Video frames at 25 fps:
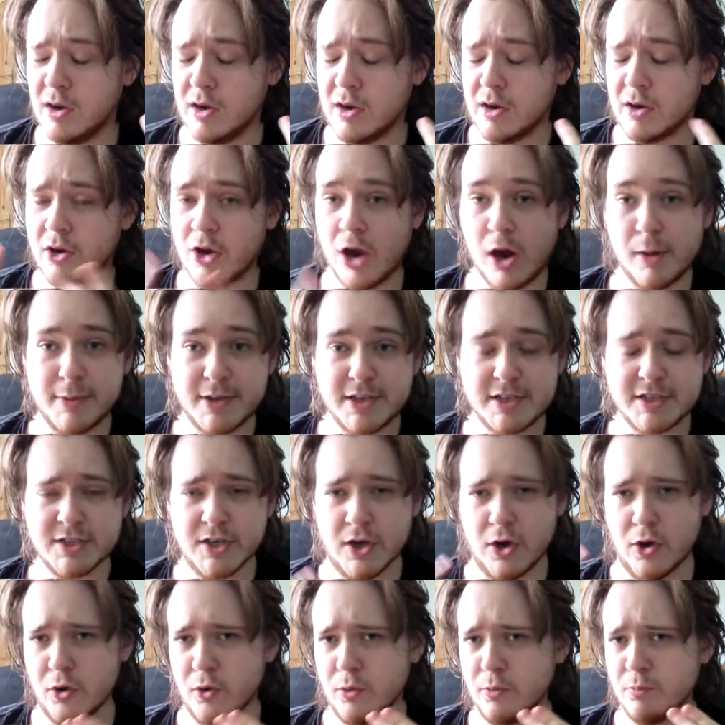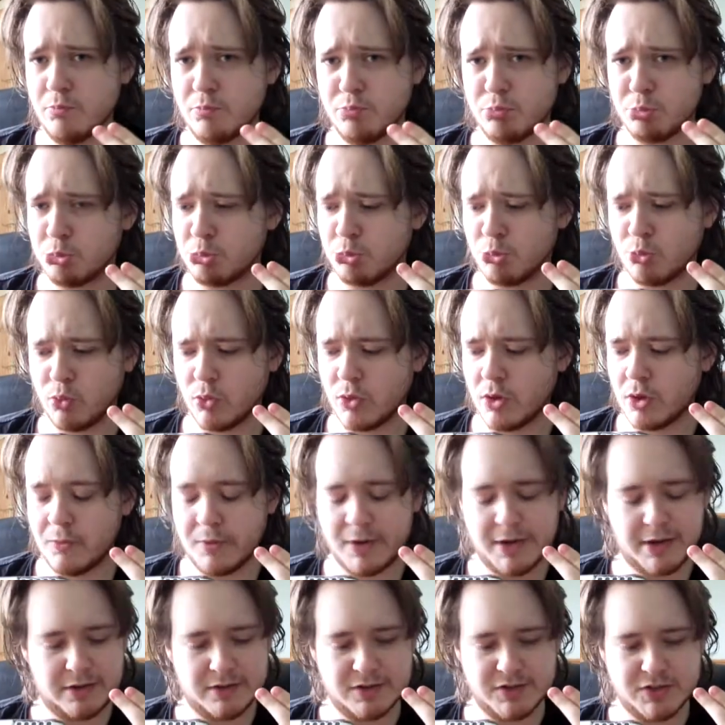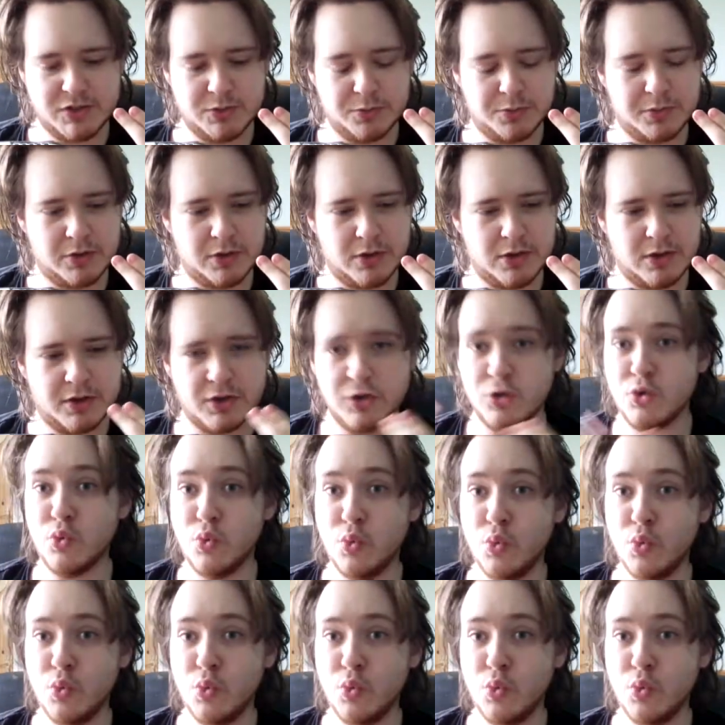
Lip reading: Comic Zone. What else do you unlock?